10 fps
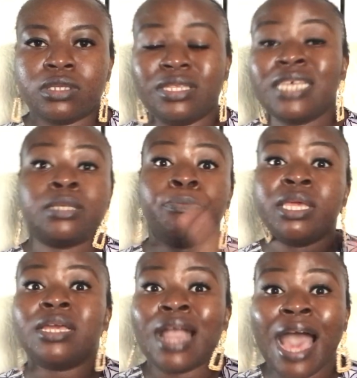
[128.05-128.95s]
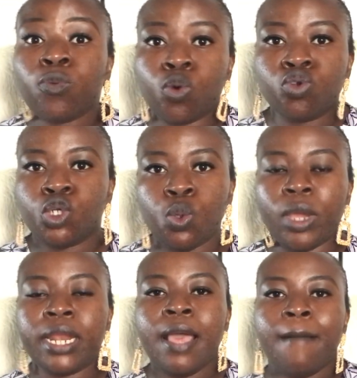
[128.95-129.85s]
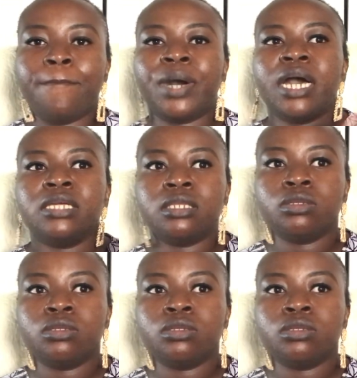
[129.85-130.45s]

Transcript: It doesn't mean God won't do it, but